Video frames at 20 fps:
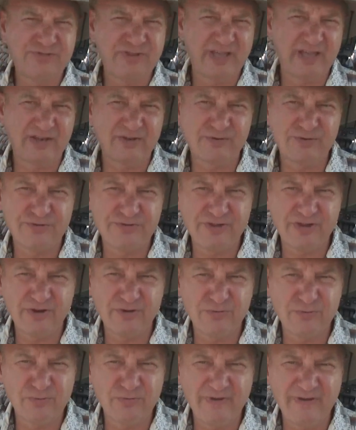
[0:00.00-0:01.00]
sailors
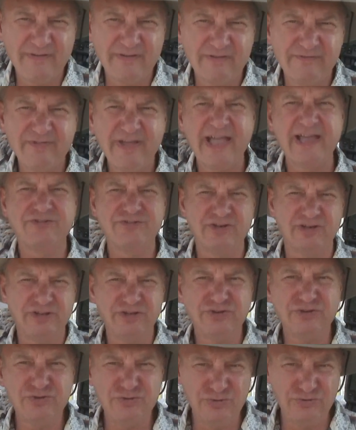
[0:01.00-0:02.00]
here who have
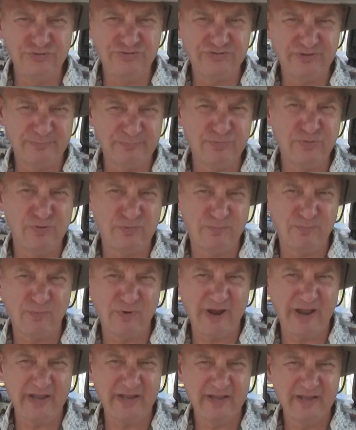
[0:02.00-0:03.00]
actually used a boom
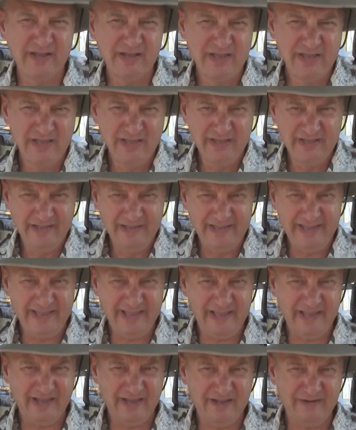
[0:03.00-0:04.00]
brake,
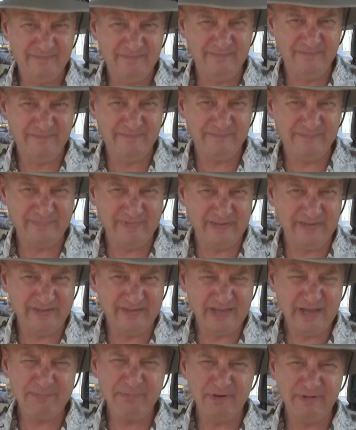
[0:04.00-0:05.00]
and
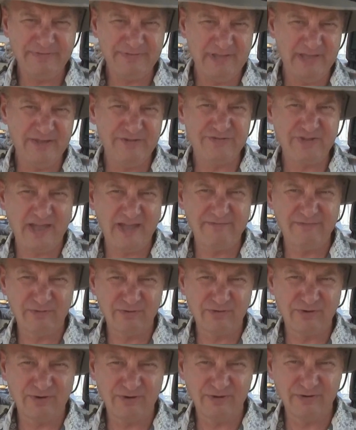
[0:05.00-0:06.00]
a couple of things I've
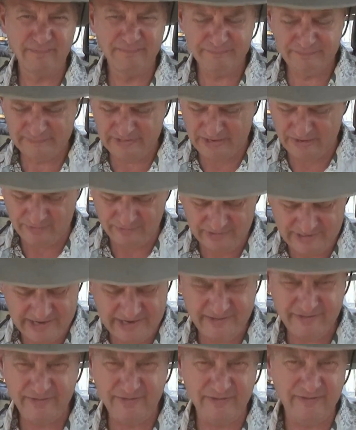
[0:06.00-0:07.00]
learned. Now, a
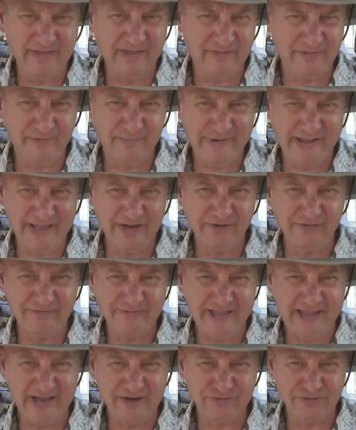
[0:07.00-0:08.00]
lot of the other
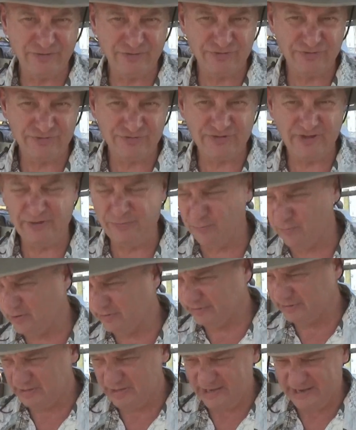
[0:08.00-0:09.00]
manufacturers will say run the